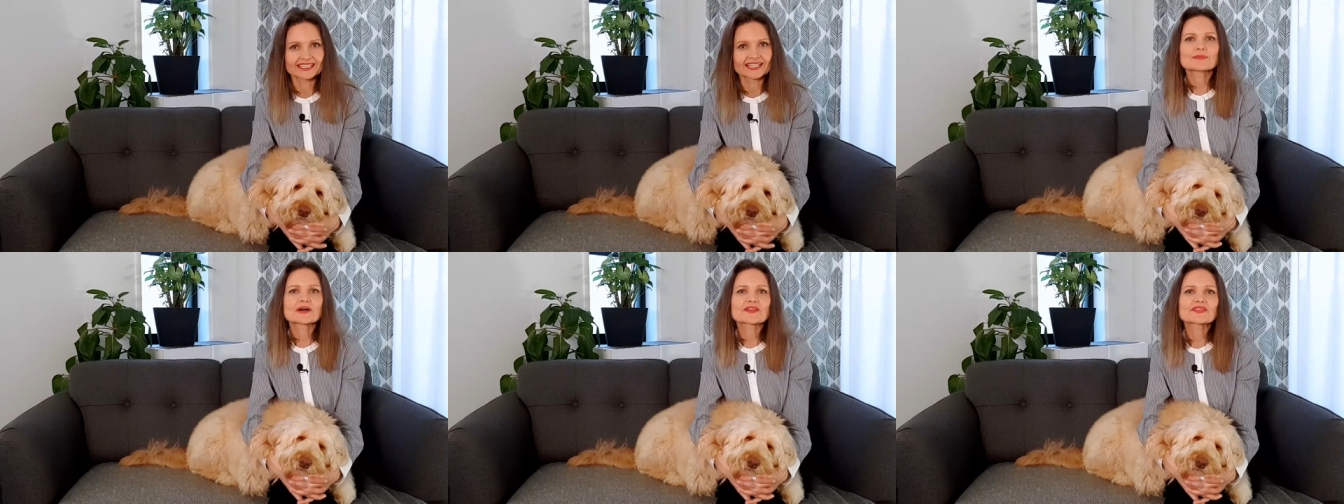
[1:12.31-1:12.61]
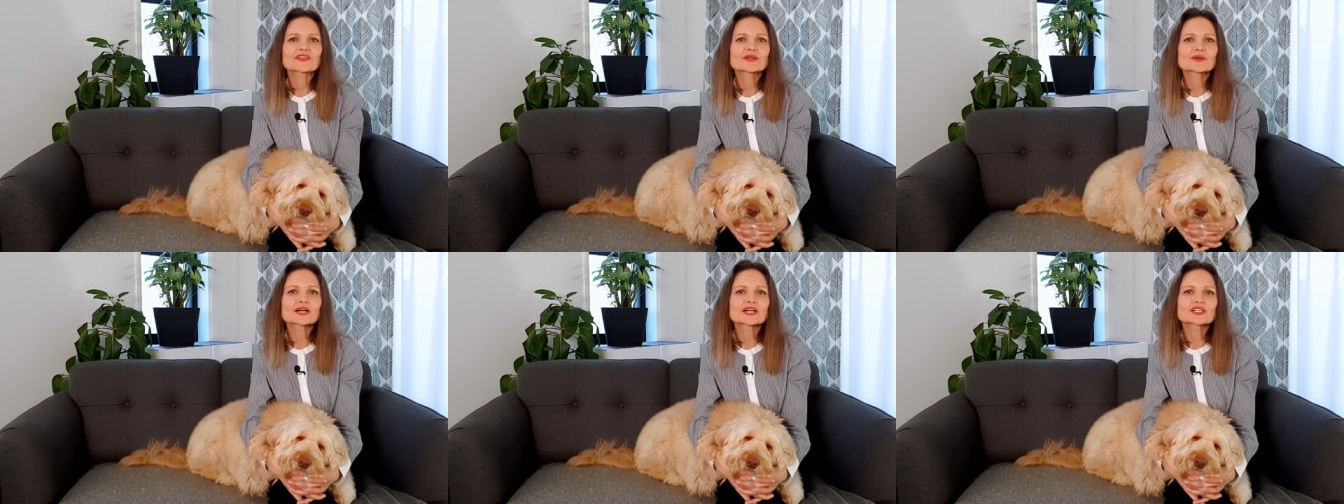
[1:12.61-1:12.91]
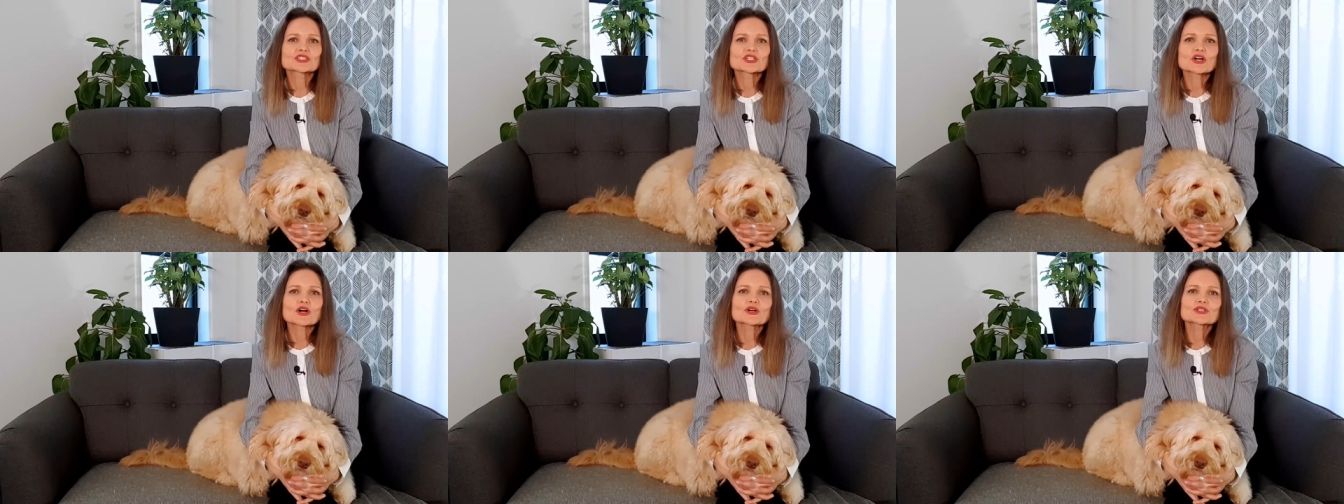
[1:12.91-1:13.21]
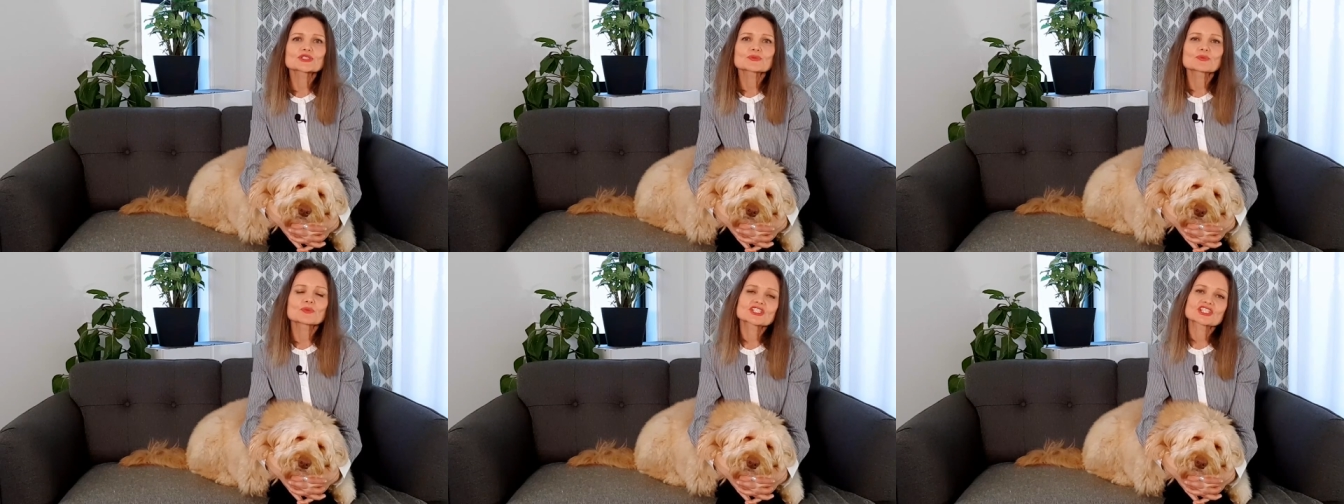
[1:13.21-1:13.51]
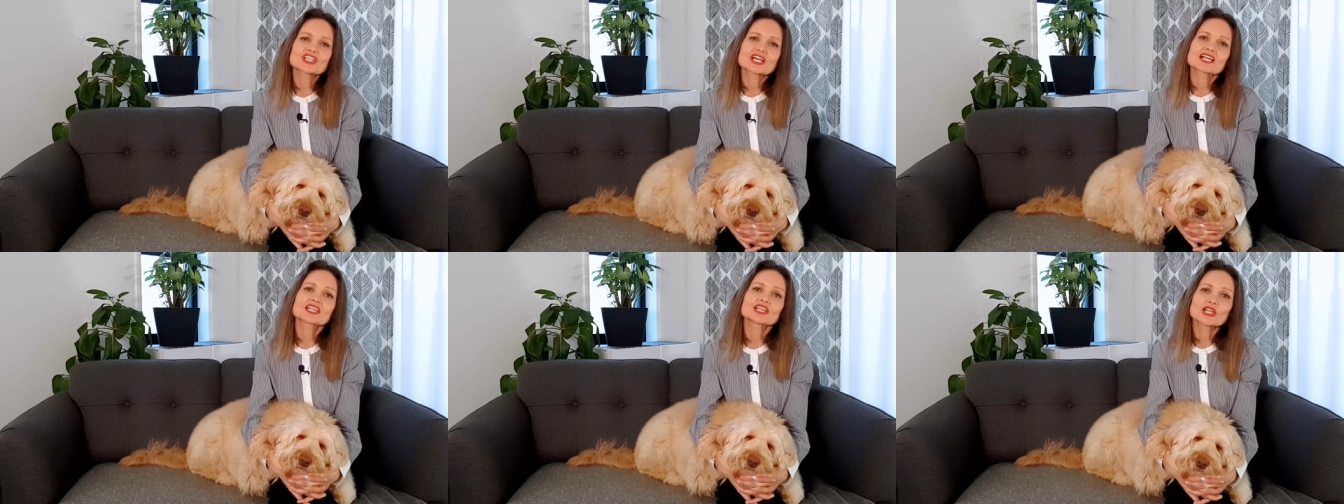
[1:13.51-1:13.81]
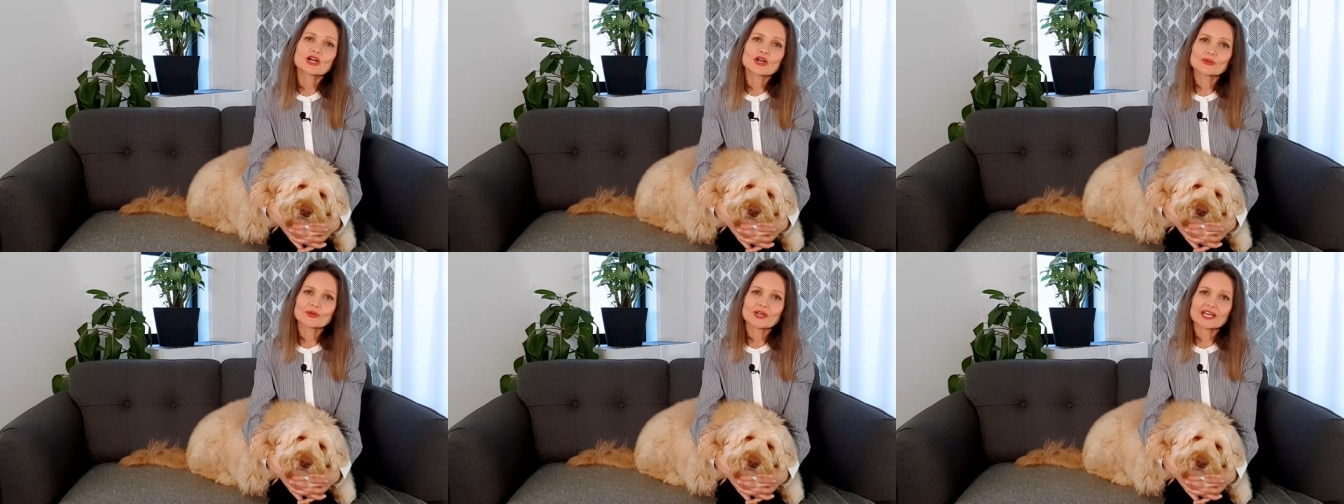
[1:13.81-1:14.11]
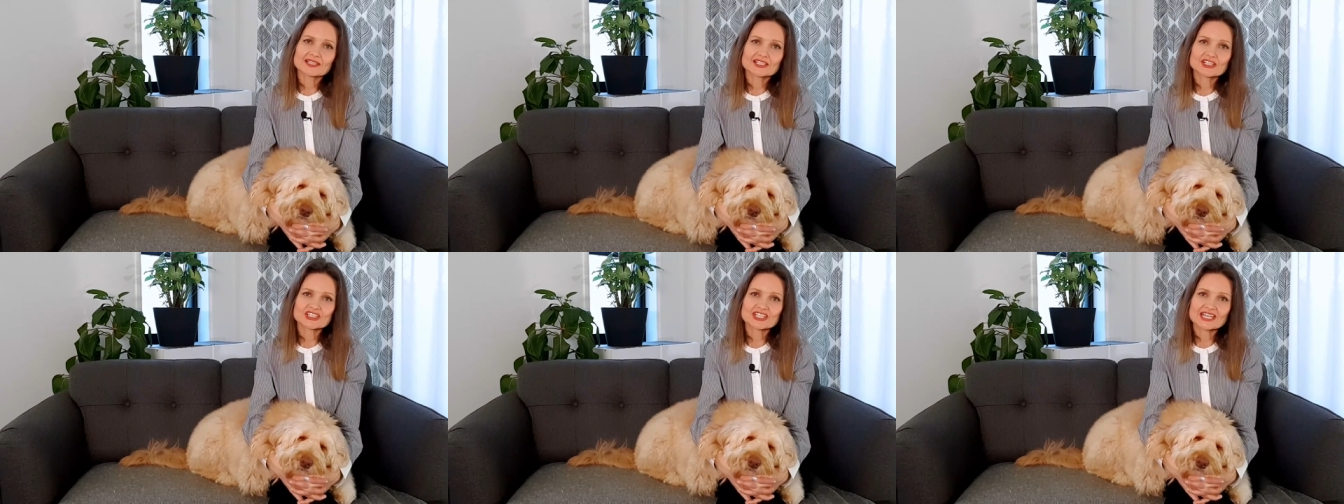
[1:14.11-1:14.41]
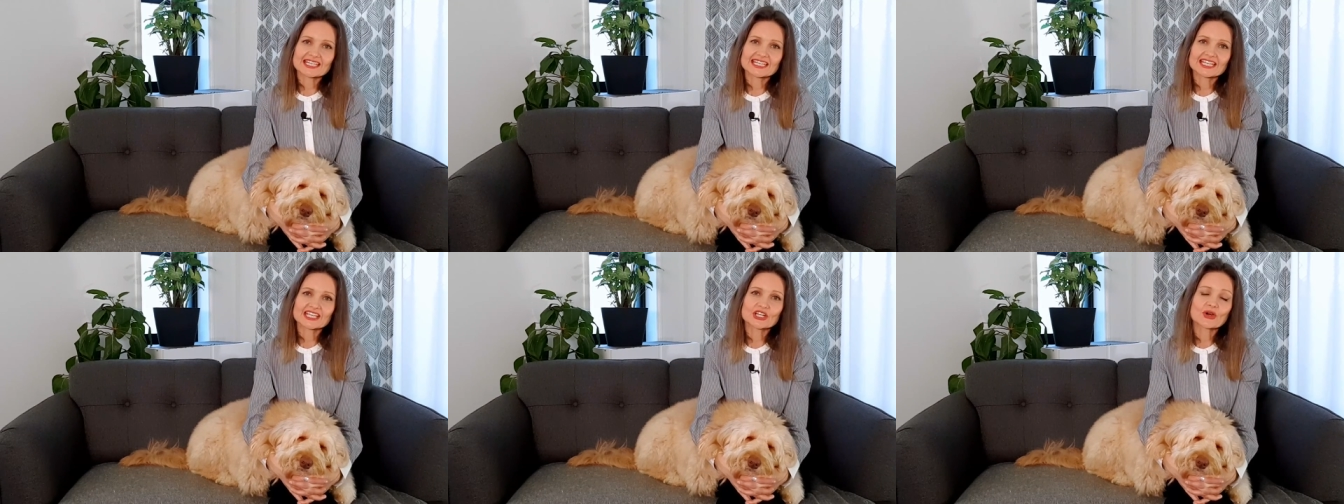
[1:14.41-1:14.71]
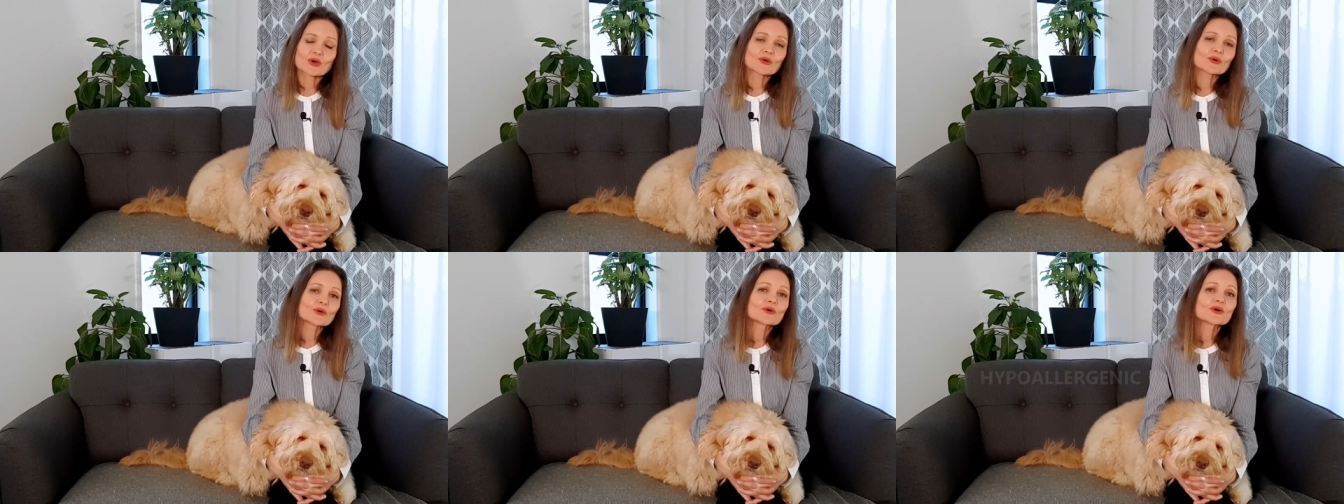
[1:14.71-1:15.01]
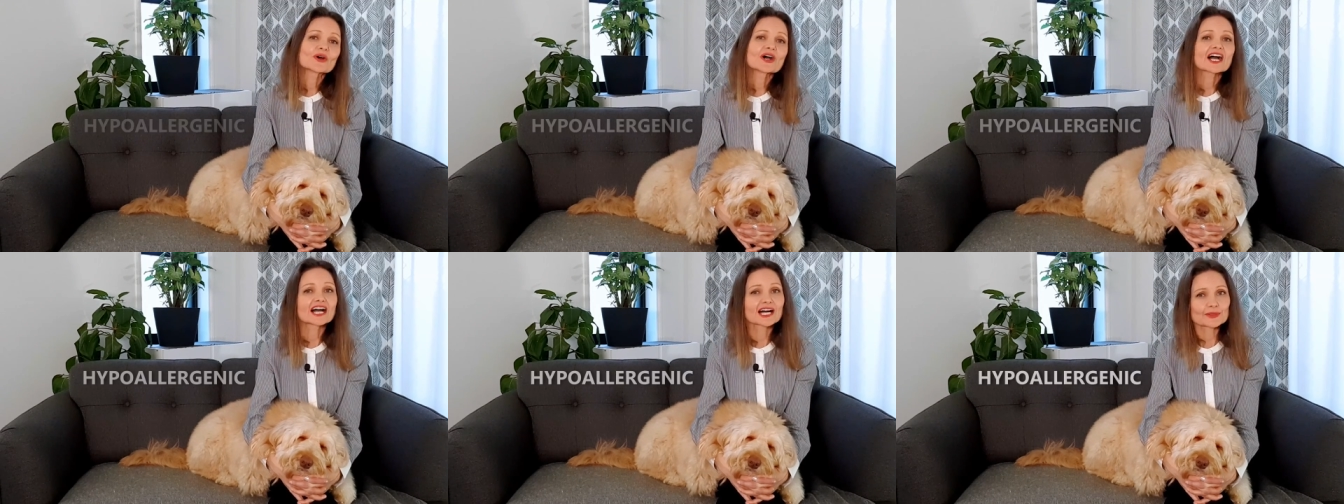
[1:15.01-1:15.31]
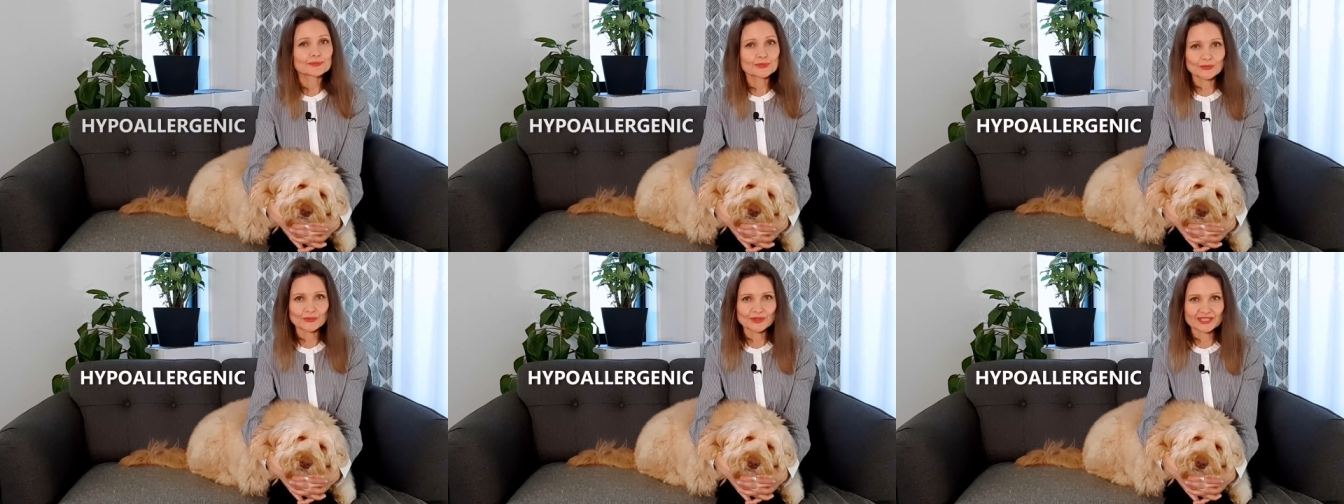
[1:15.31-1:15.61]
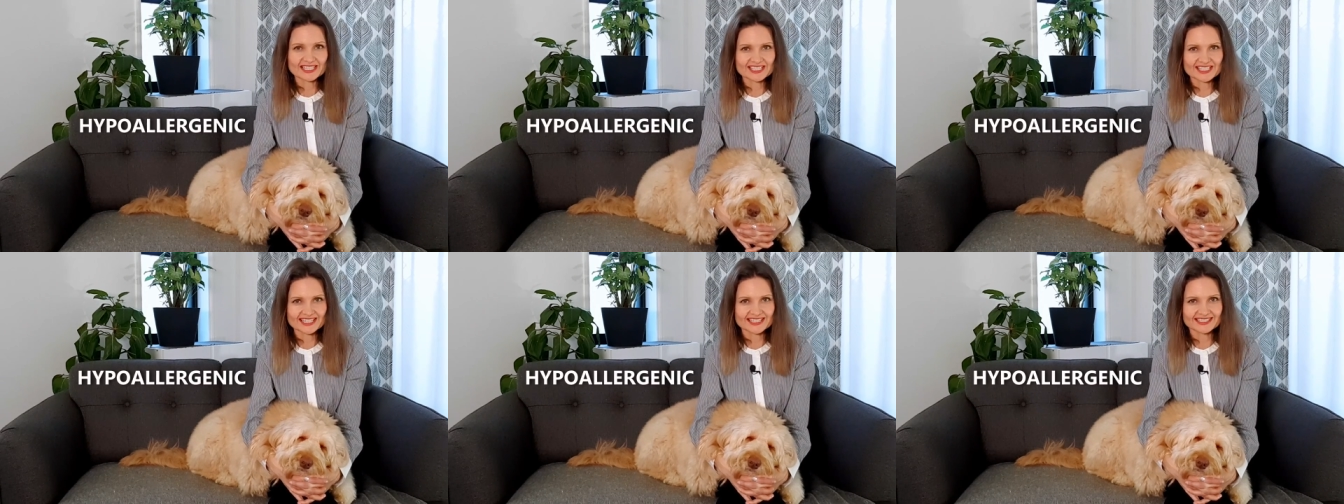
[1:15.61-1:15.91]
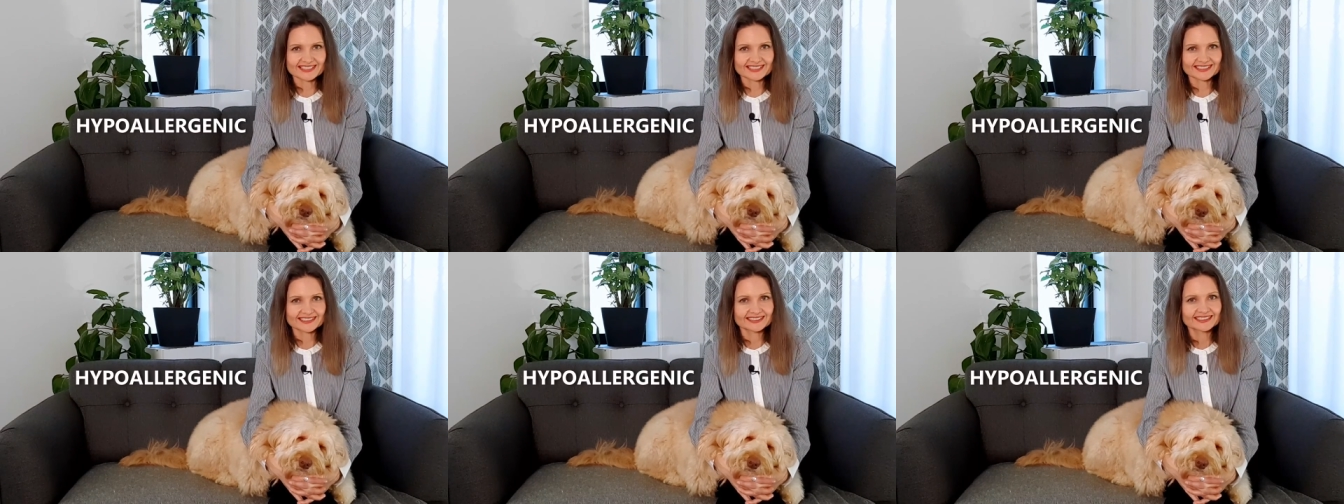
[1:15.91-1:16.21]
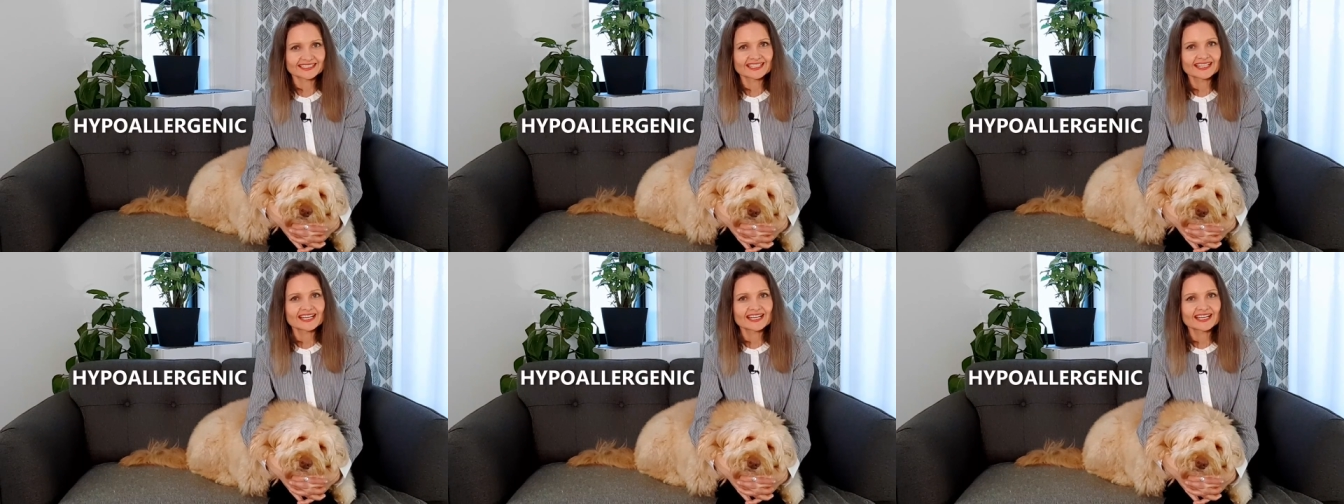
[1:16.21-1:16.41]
but there are dogs which are low allergenic or hypoallergenic.